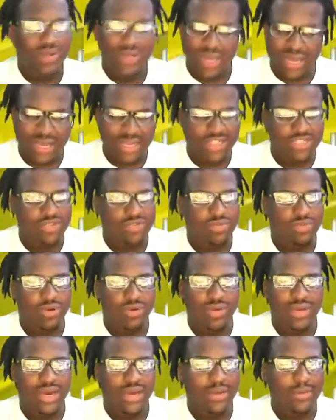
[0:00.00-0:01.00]
We got to,
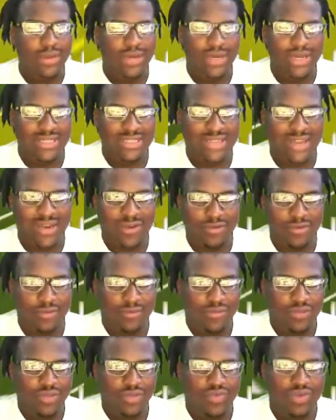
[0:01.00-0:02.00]
bro. We got to make that
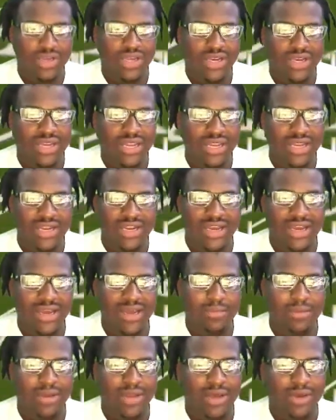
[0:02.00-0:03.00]
tackle. We cannot let that
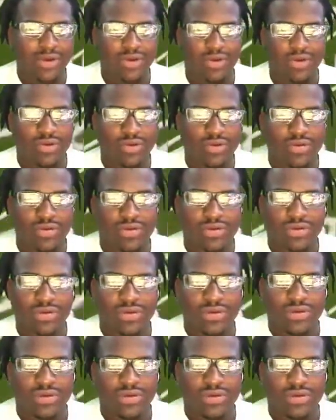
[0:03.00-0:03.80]
happen at all.